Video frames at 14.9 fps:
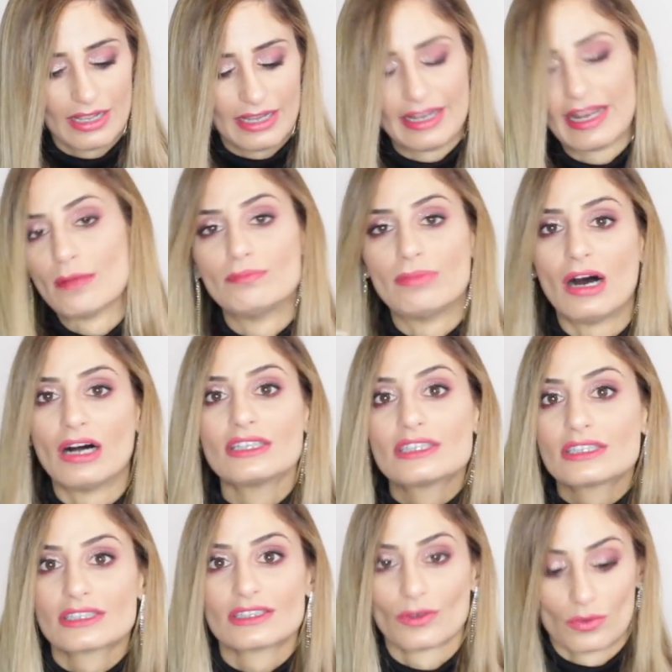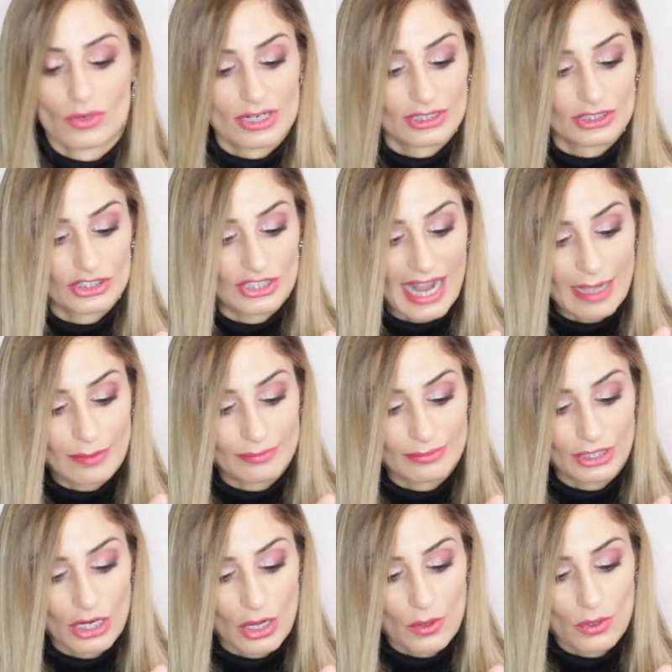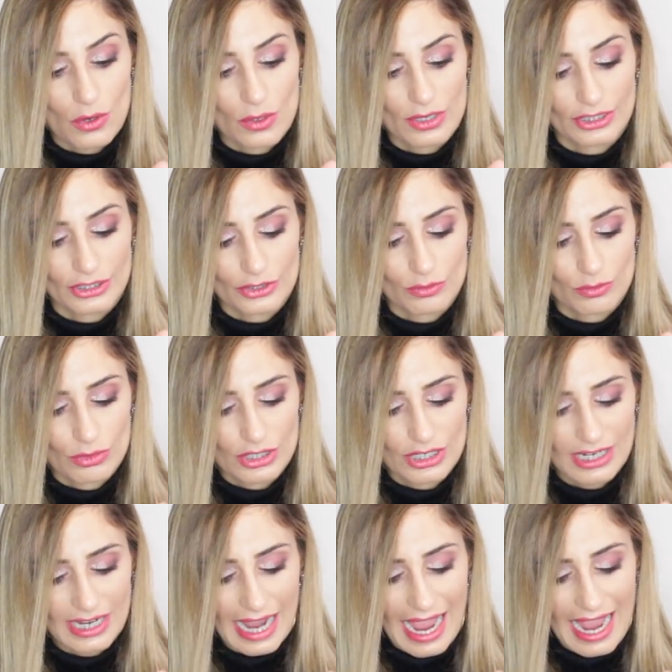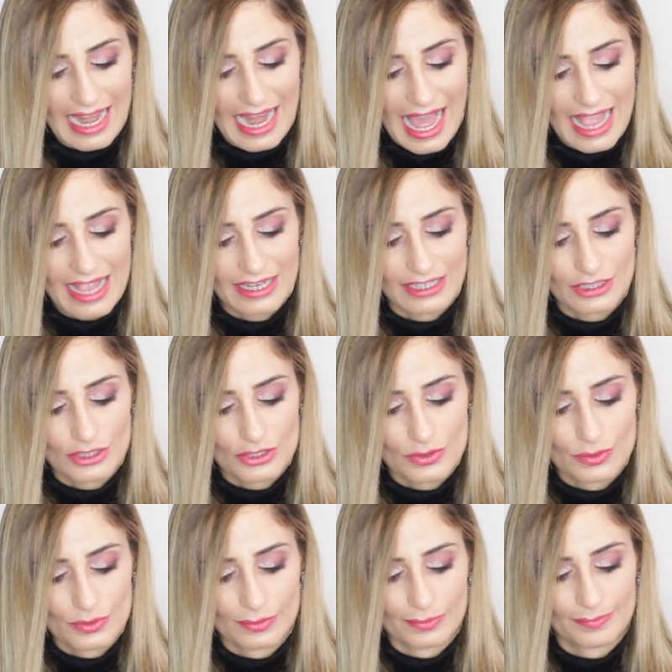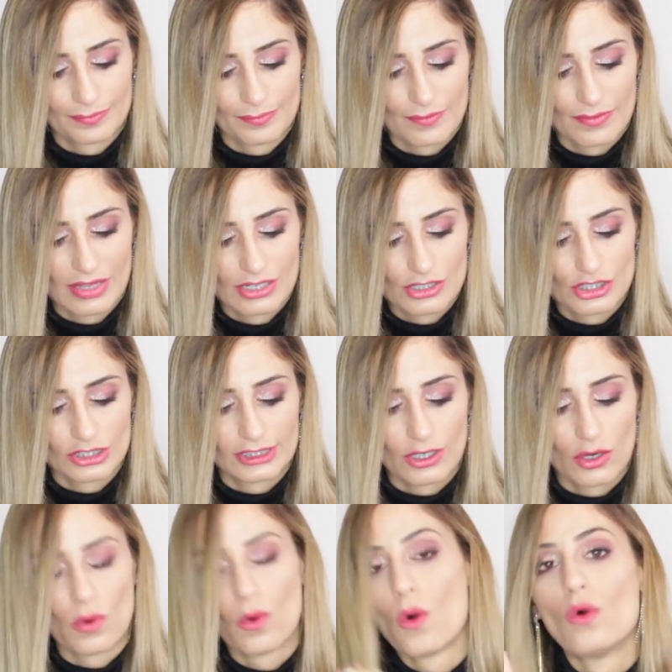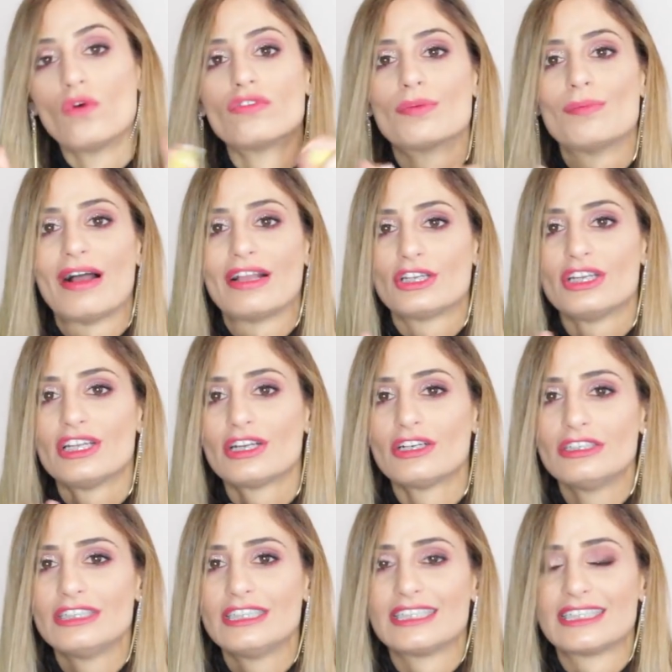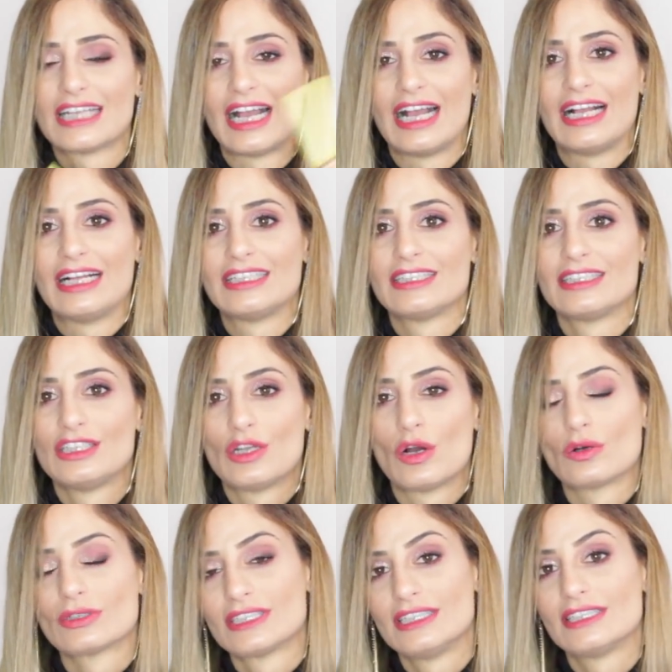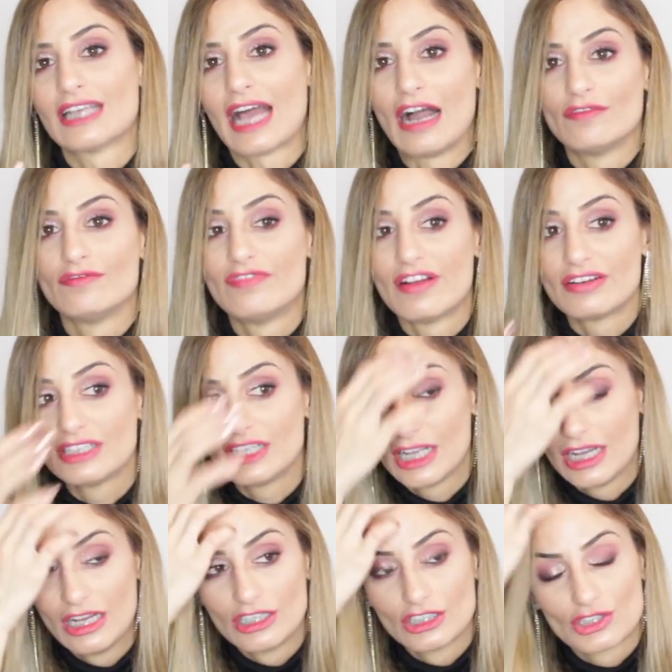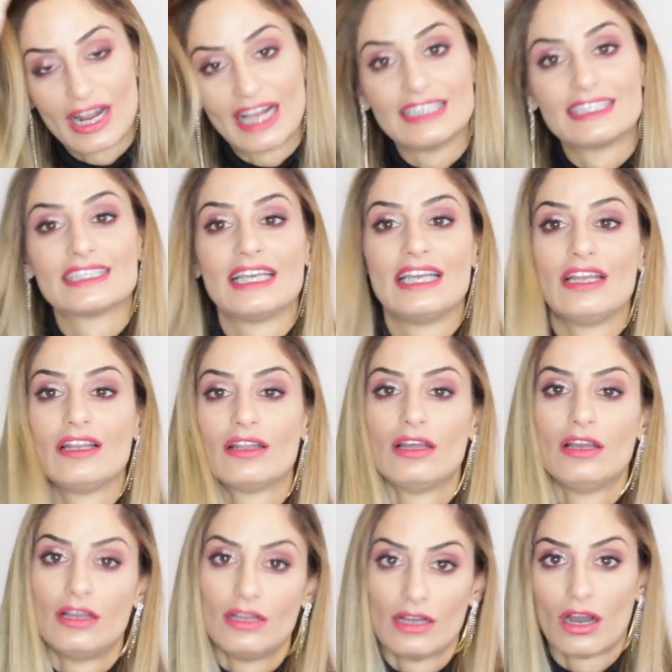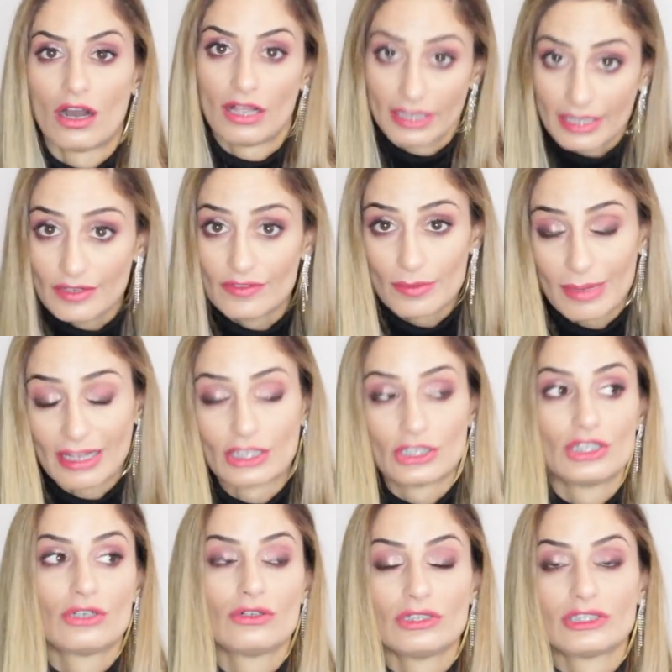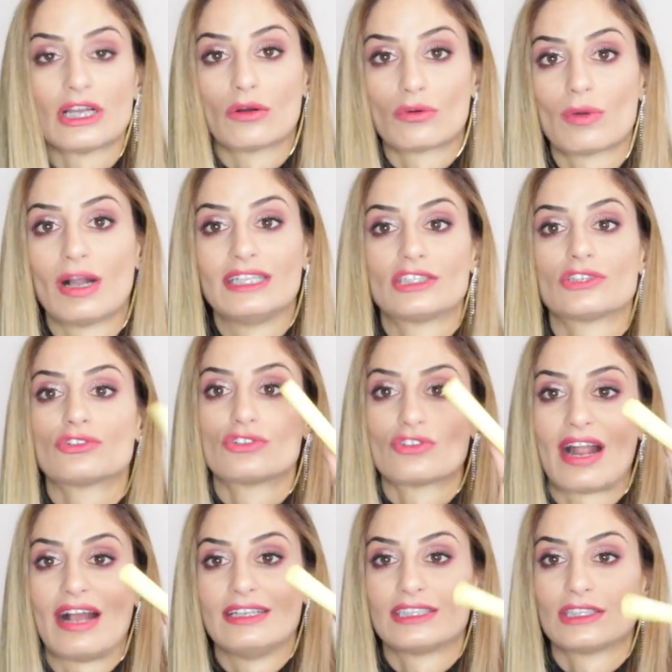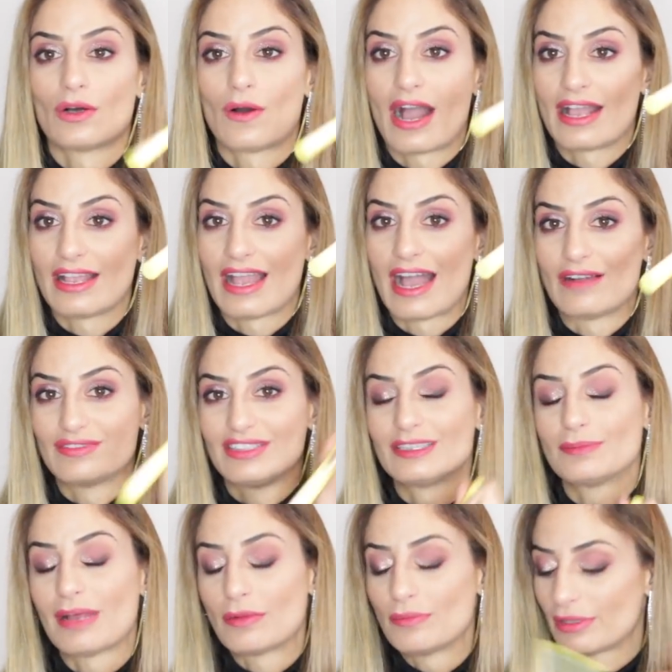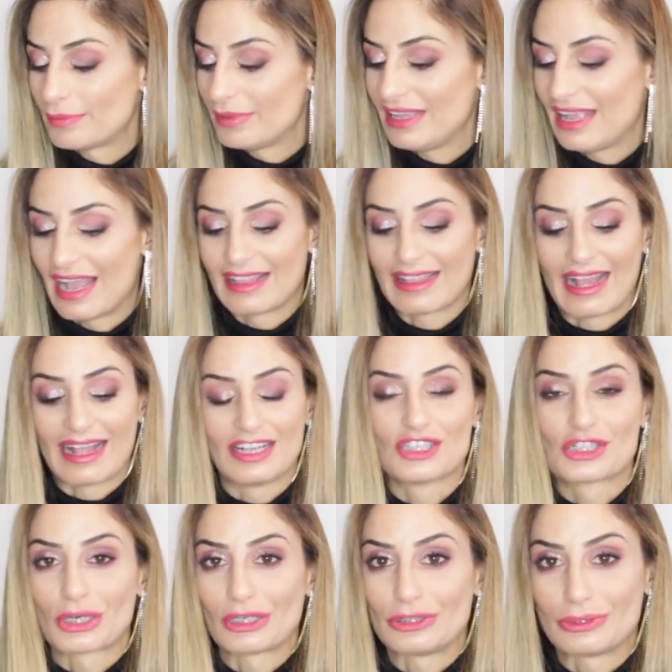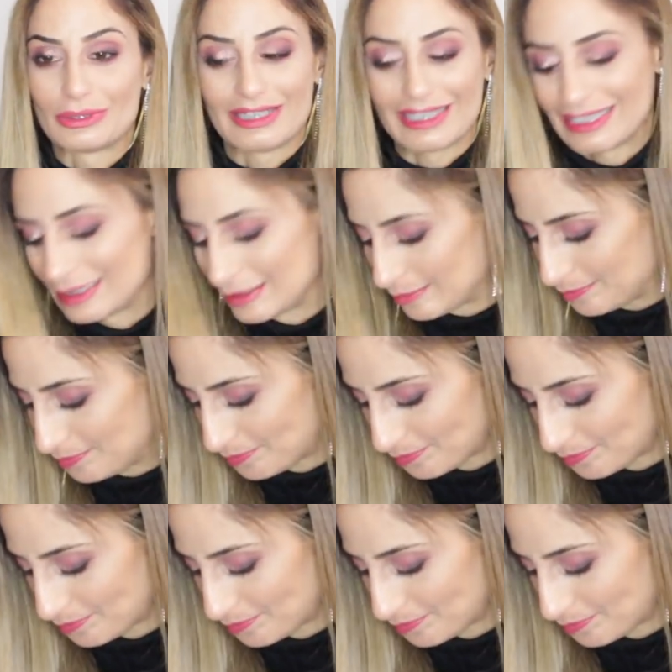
in a bus or a tram, you know, going to work, I like to just go over my cuticles. And you know, since I have very dry skin, even my cuticles are quite dry, so I have this pen with me and I enjoy doing it.